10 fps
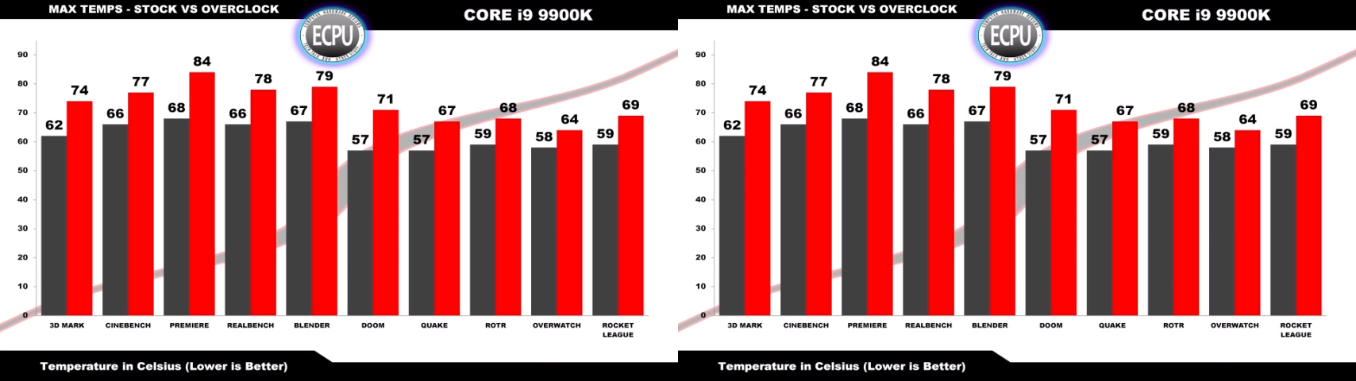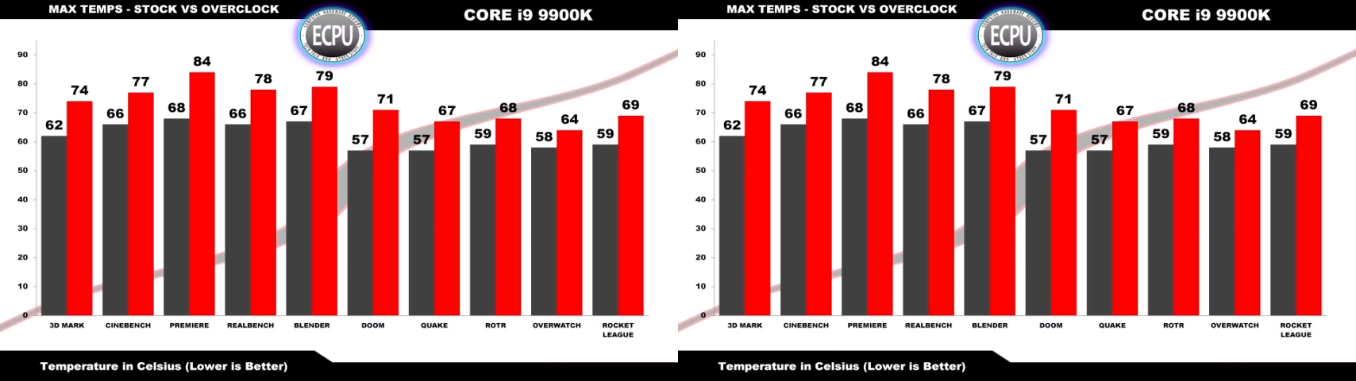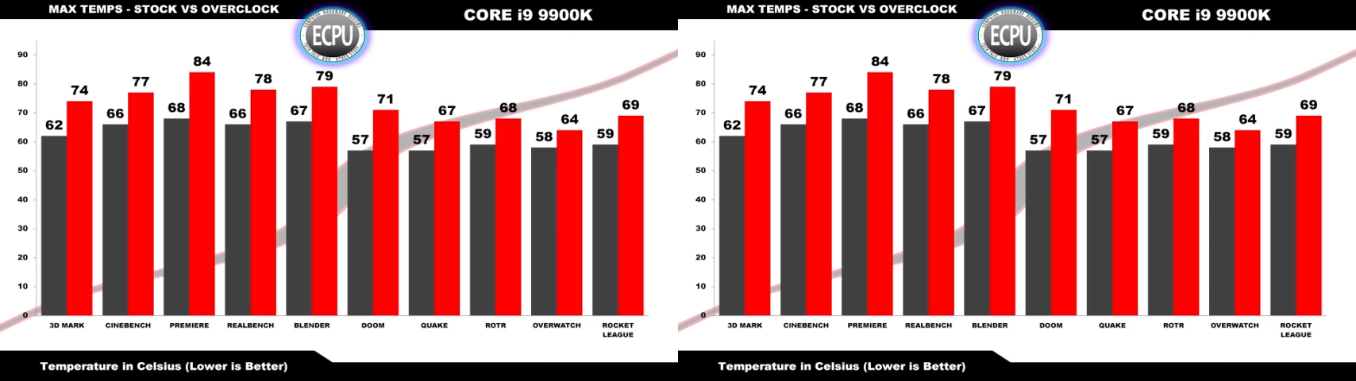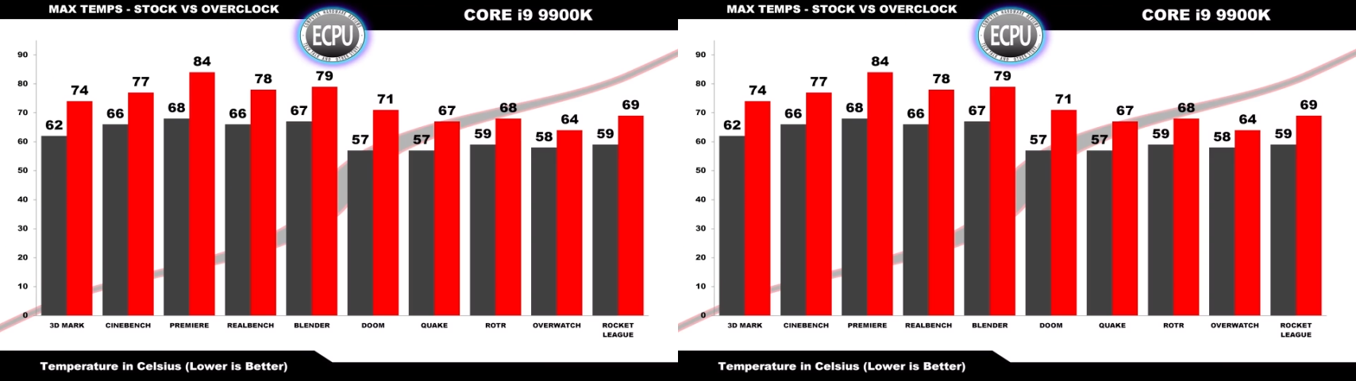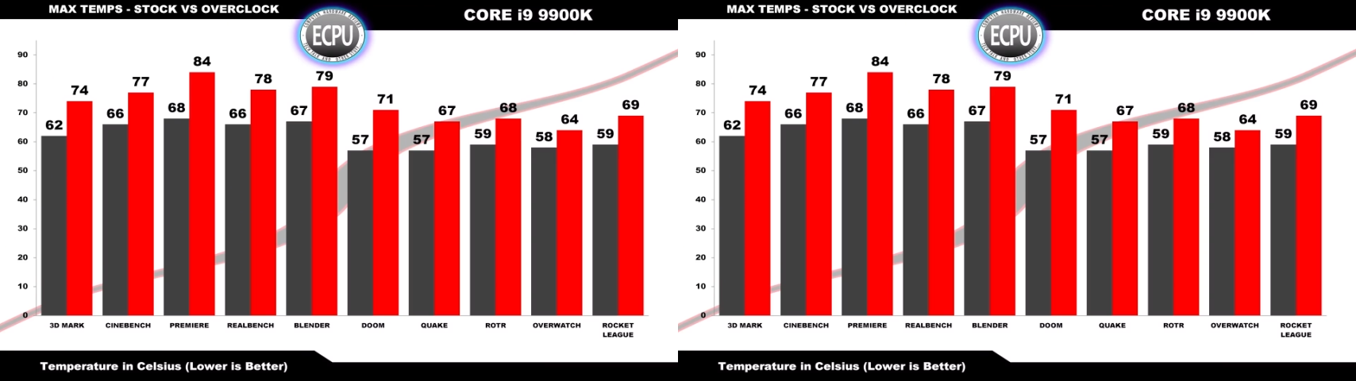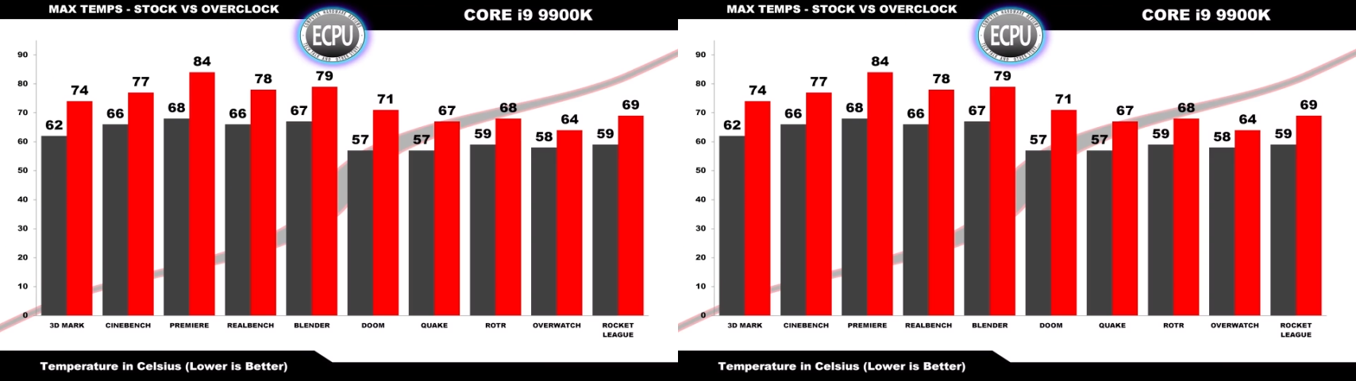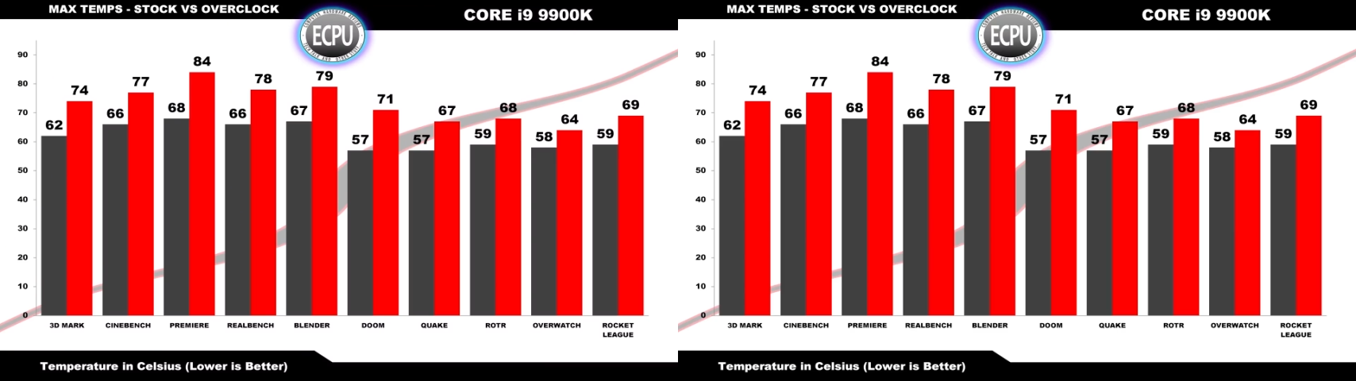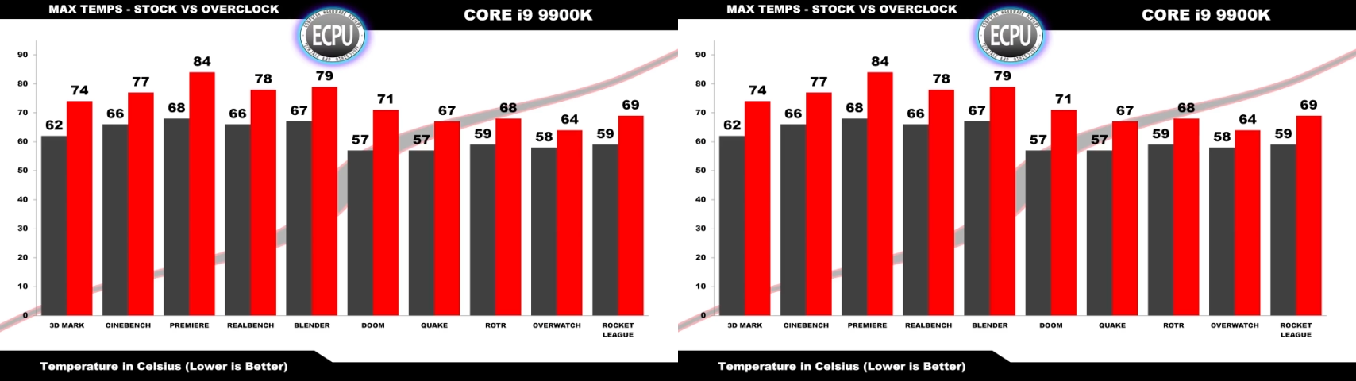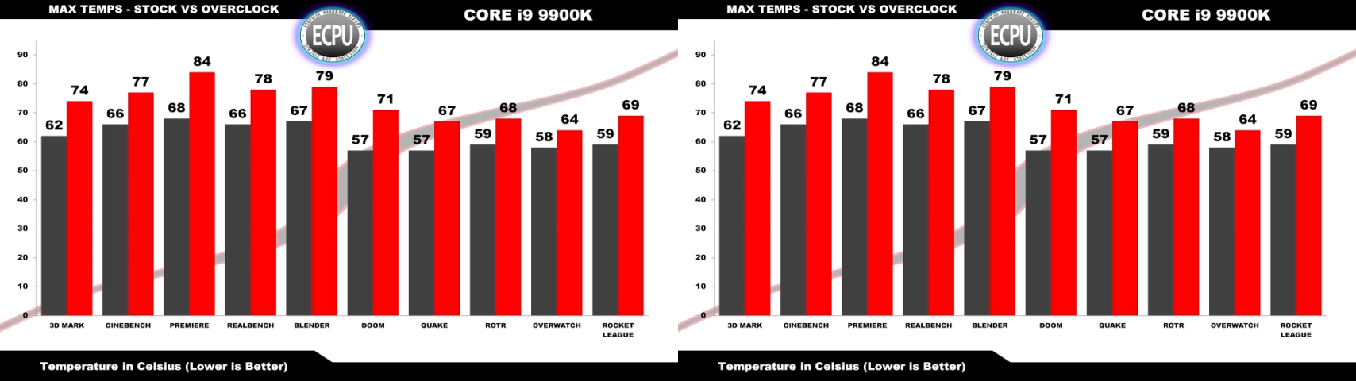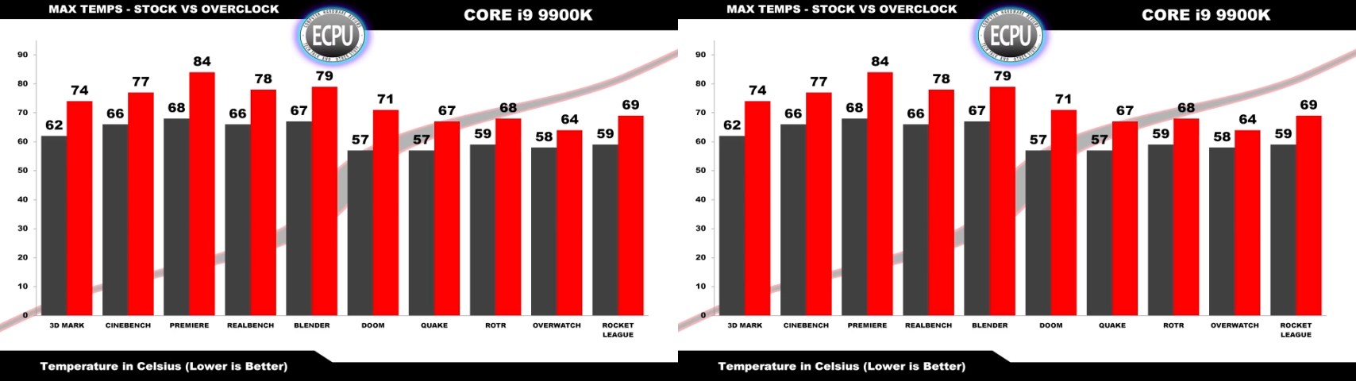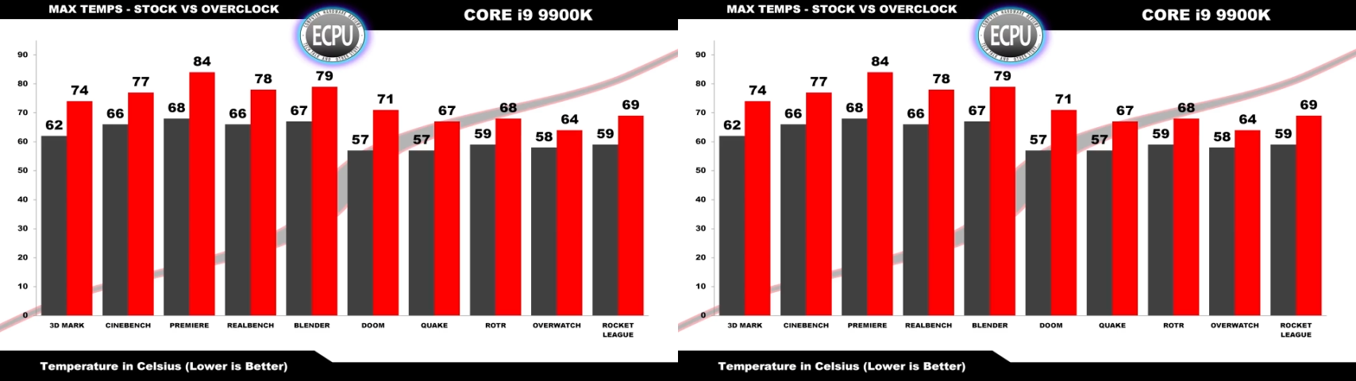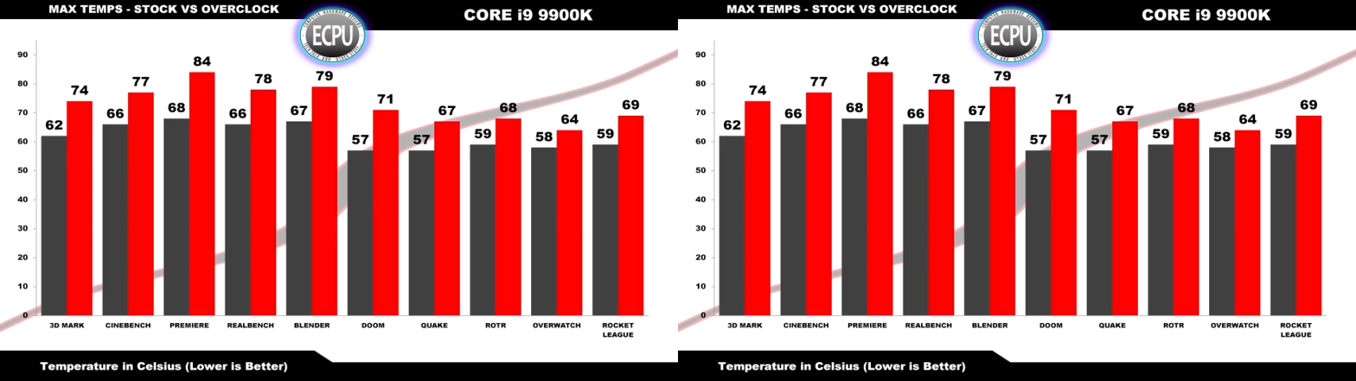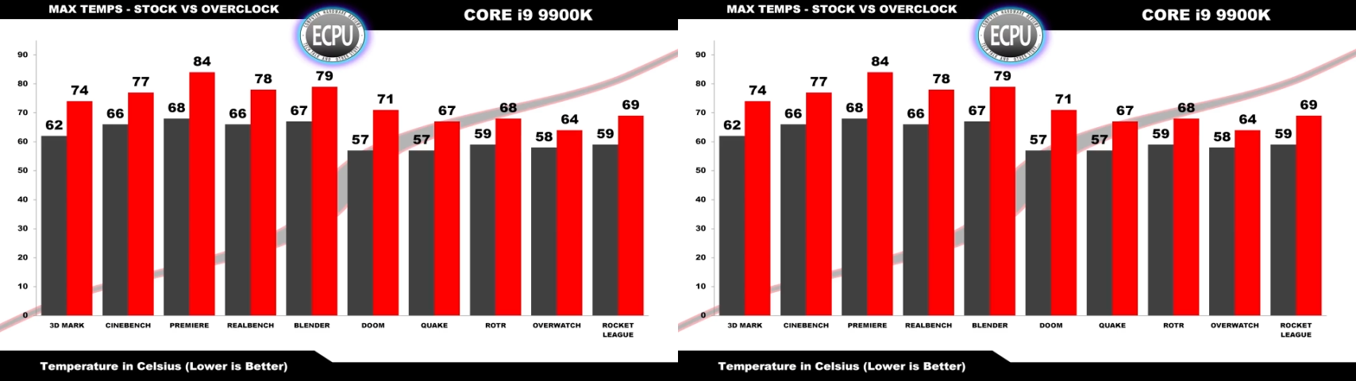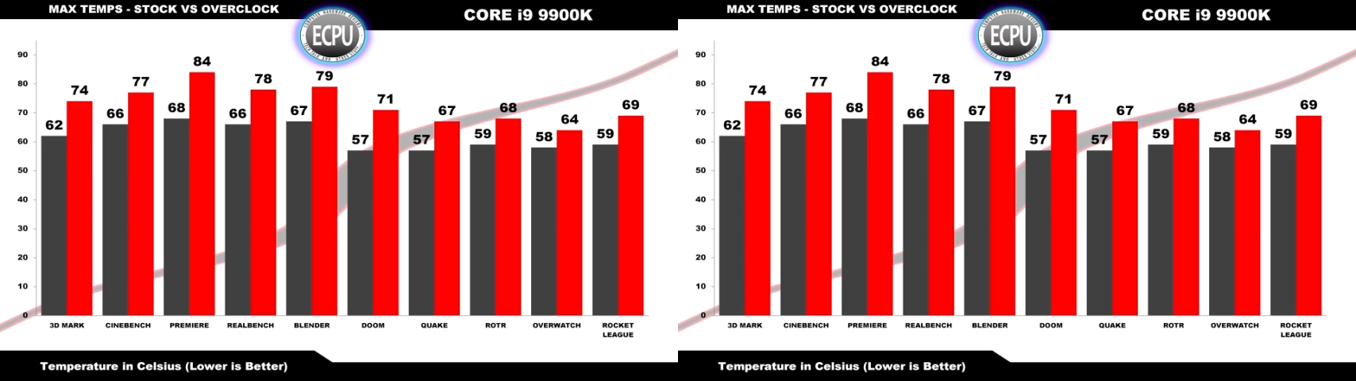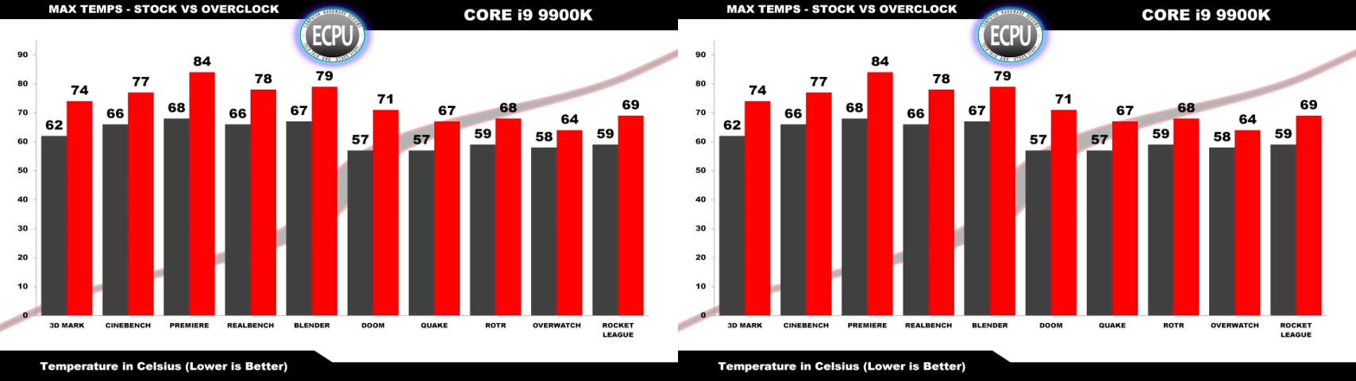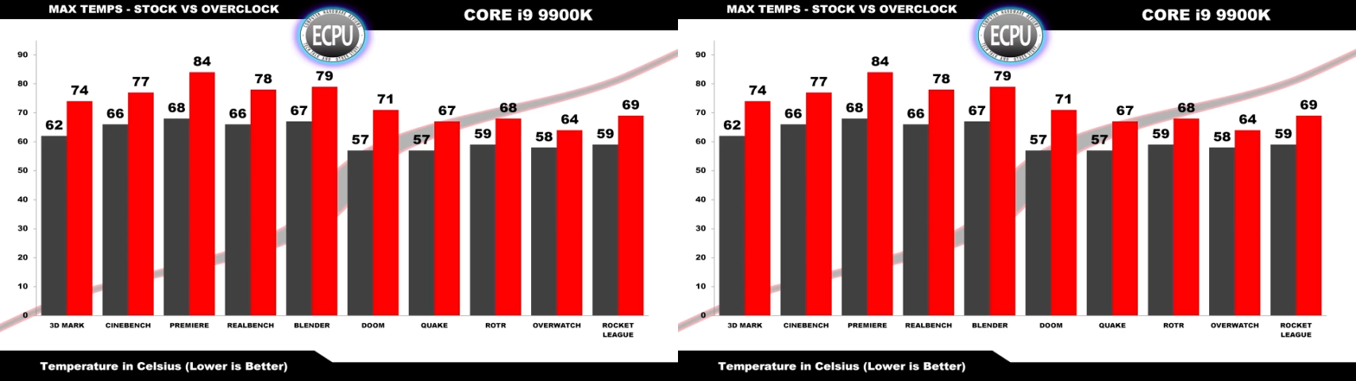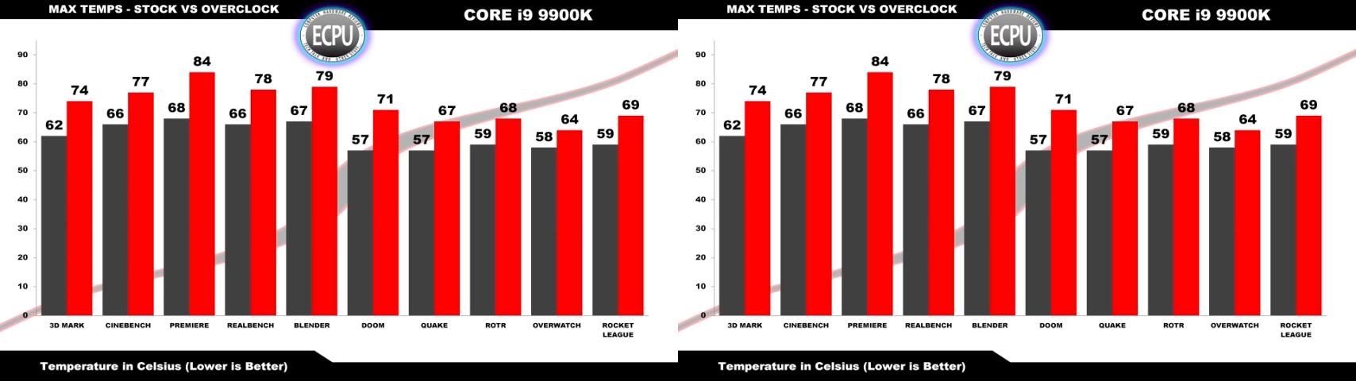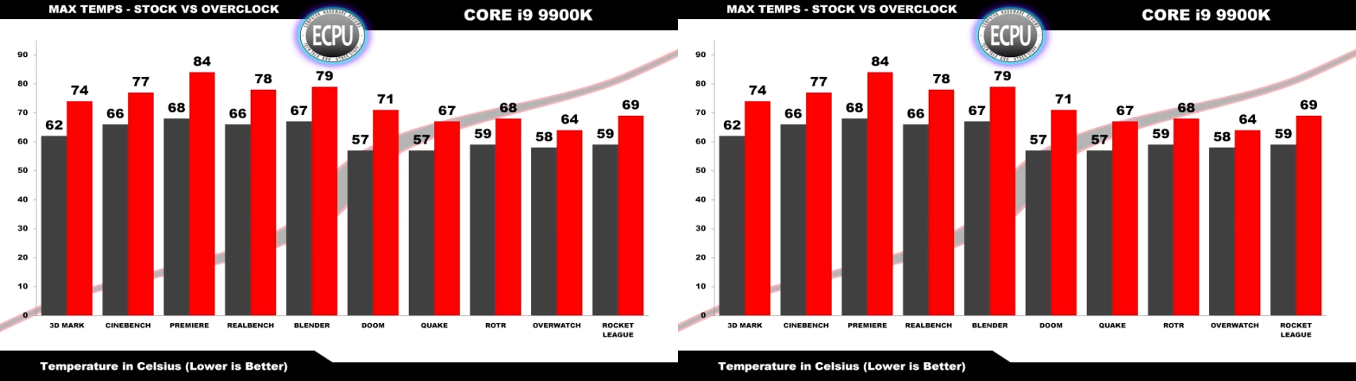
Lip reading: [unreadable: no face in view]